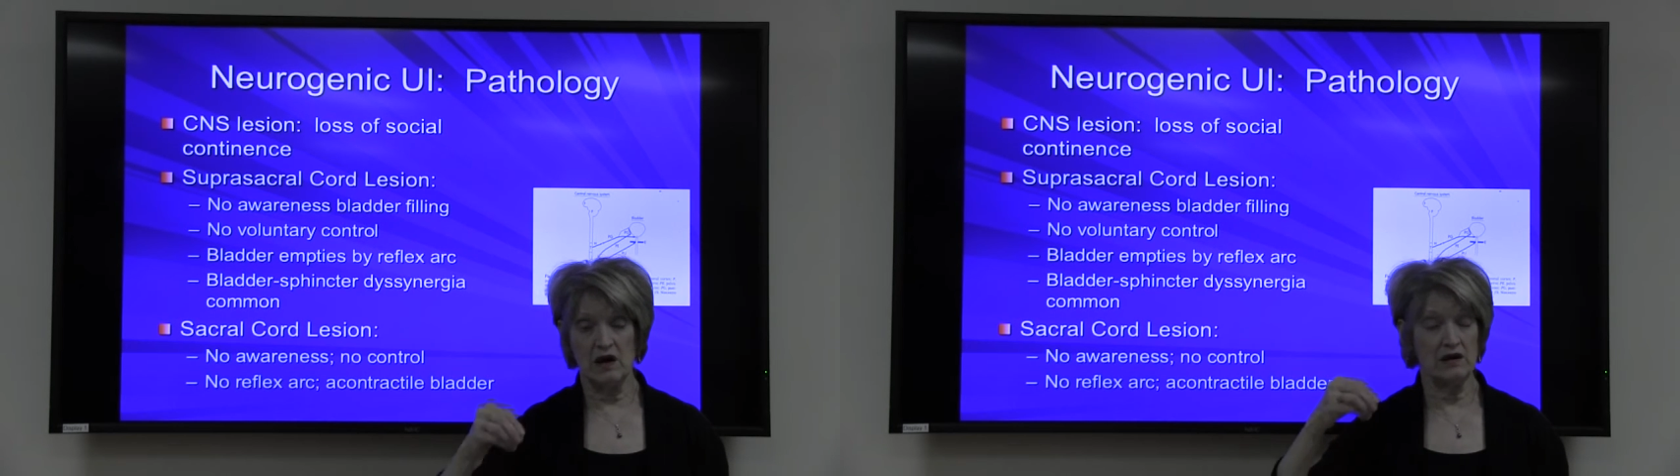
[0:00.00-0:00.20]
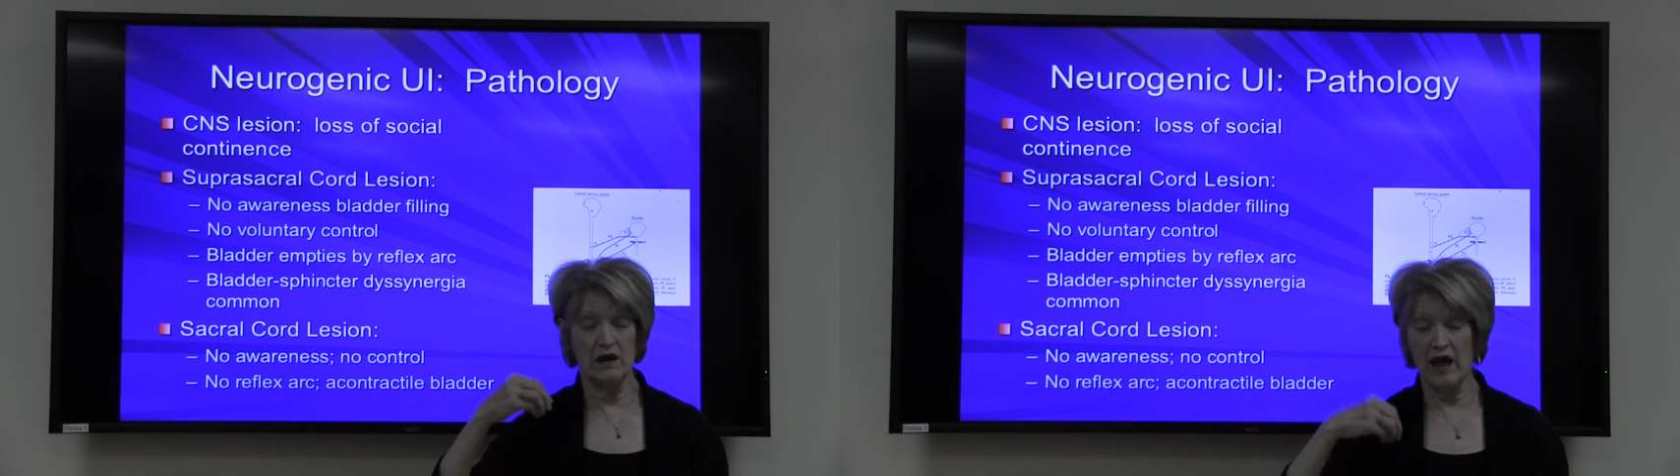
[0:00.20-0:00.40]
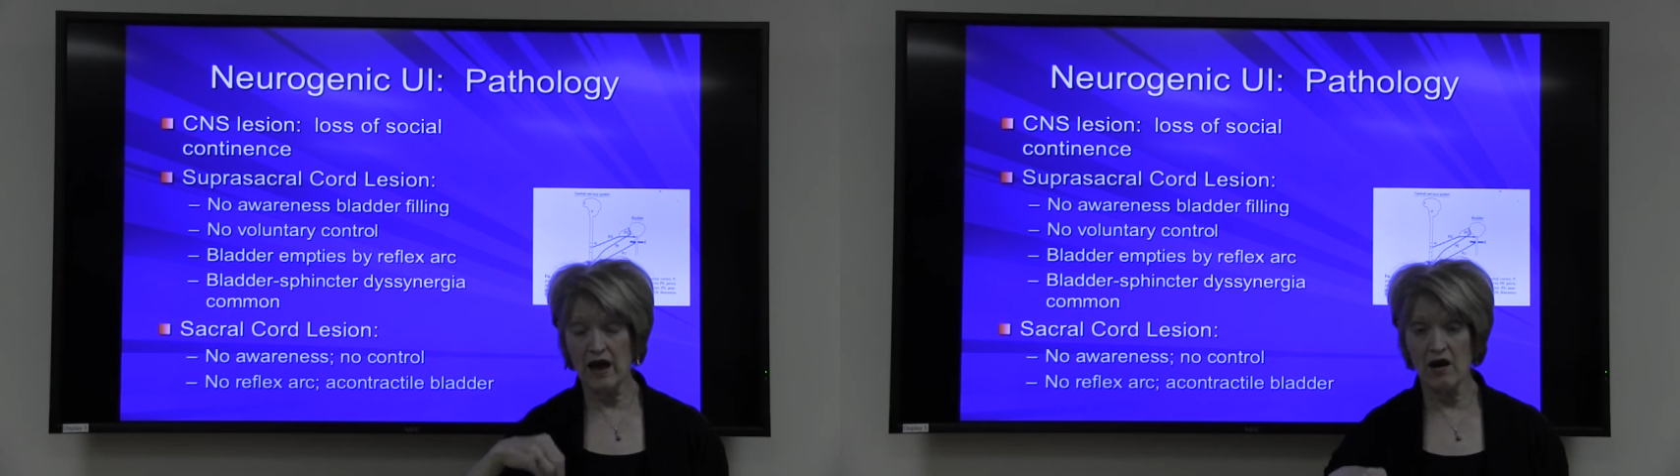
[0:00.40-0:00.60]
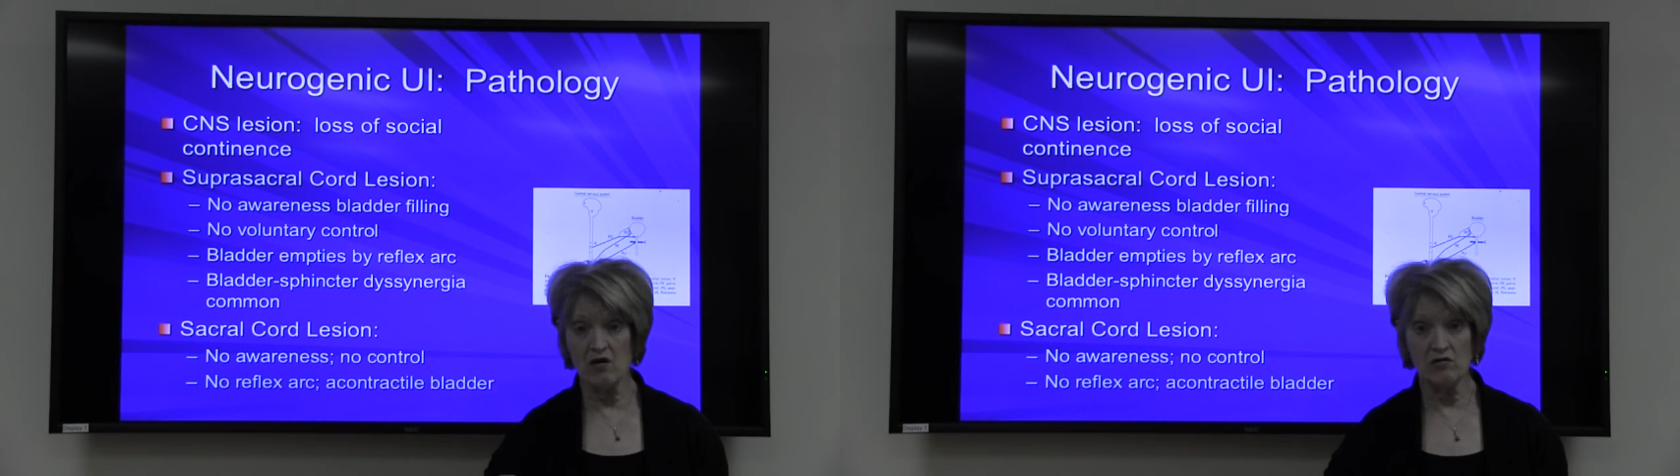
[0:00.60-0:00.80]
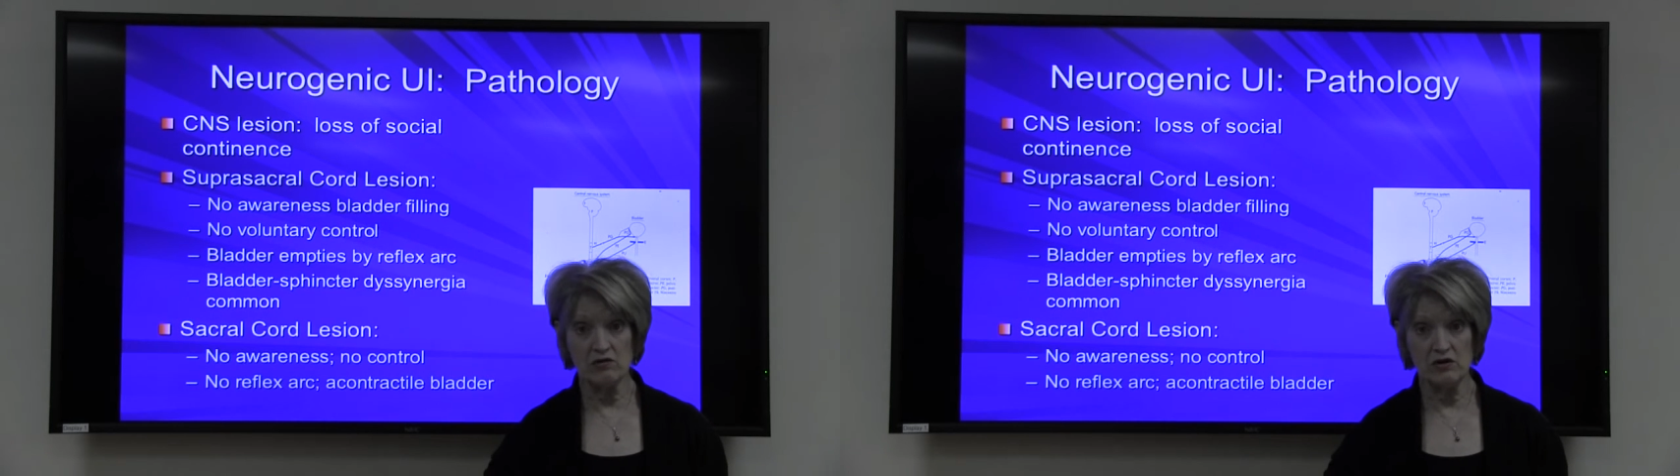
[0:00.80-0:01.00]
and
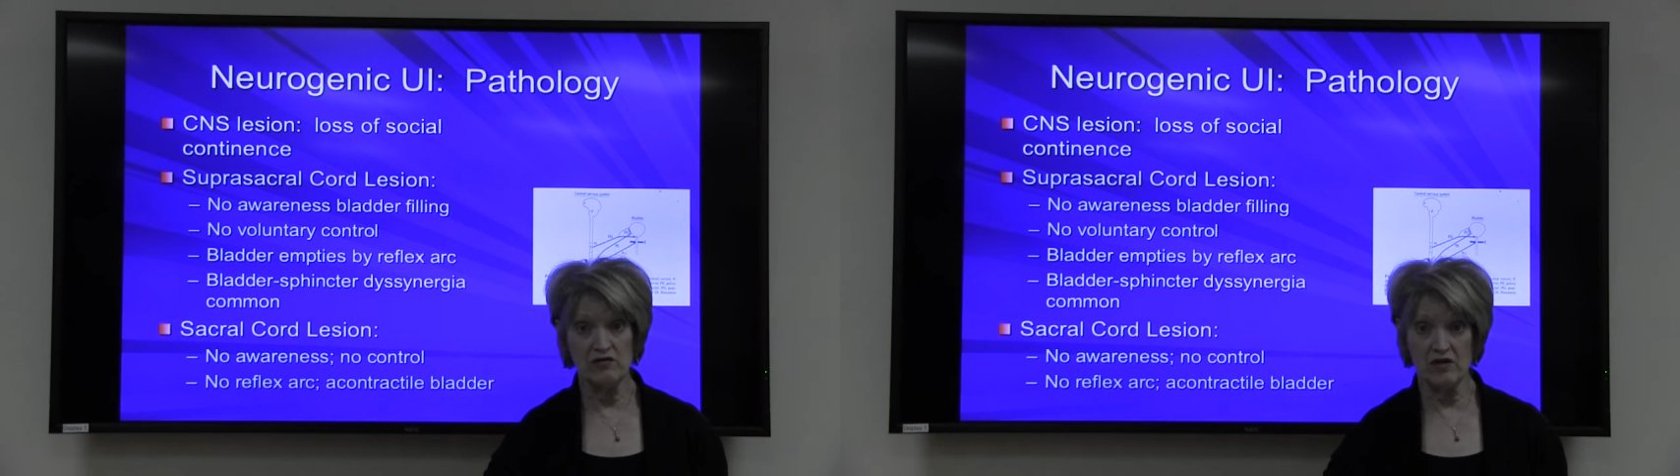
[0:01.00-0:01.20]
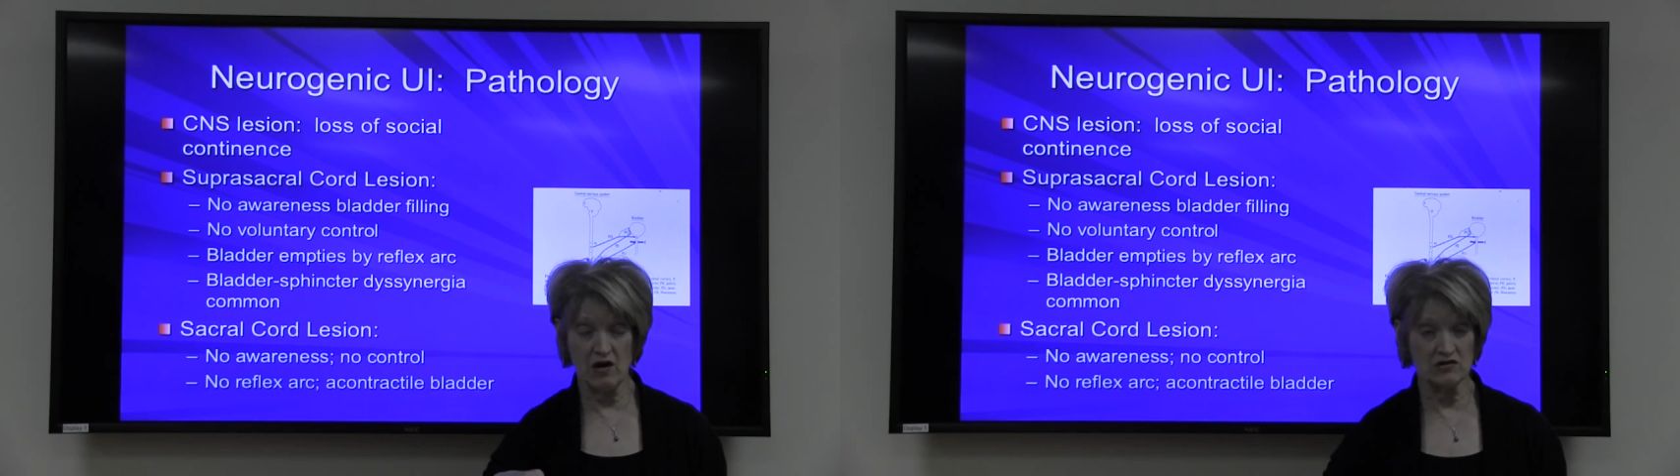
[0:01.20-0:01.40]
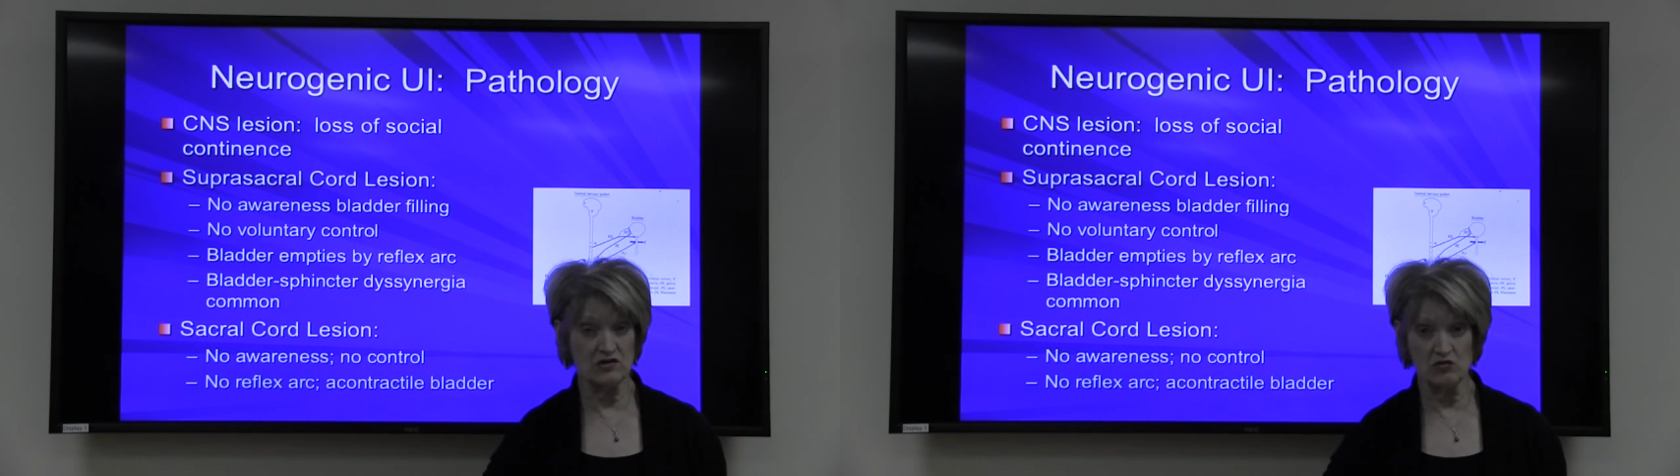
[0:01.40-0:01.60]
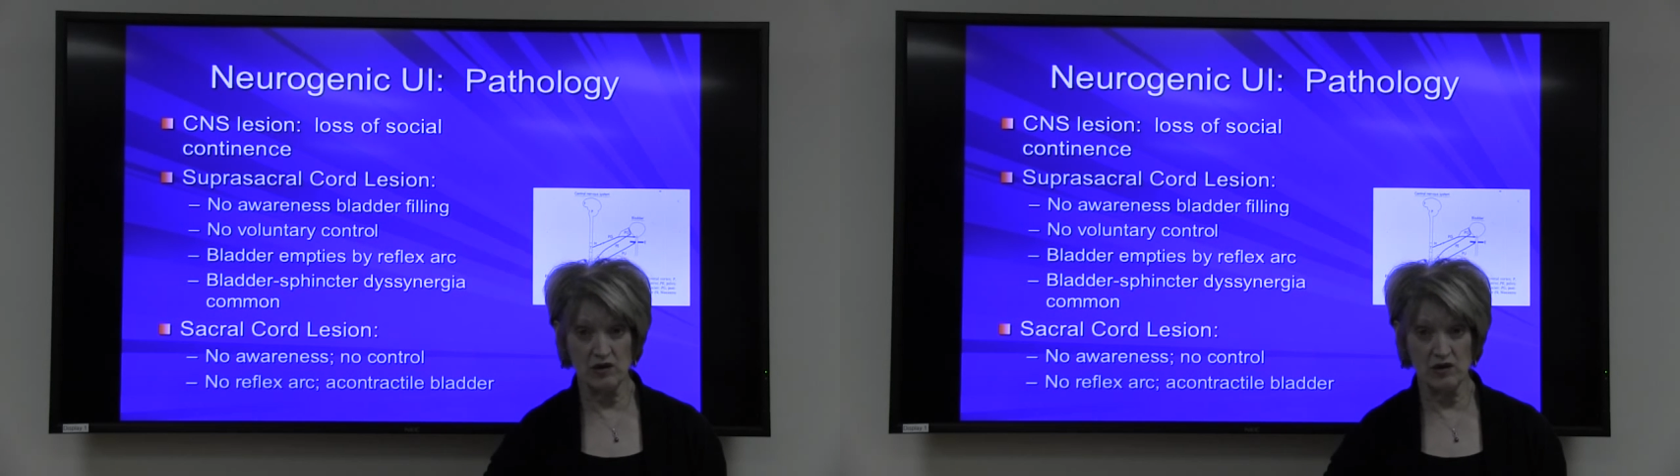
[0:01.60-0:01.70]
now you've lost the